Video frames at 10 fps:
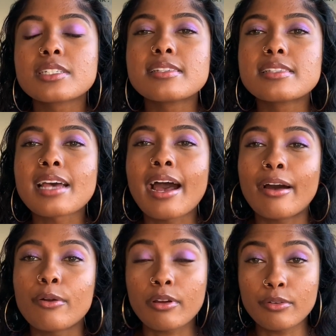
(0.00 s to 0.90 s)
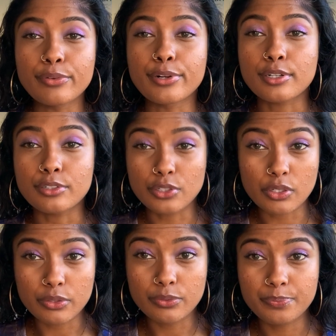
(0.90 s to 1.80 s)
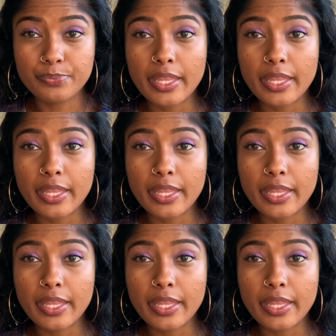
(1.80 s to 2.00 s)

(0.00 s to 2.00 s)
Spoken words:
is out of your control.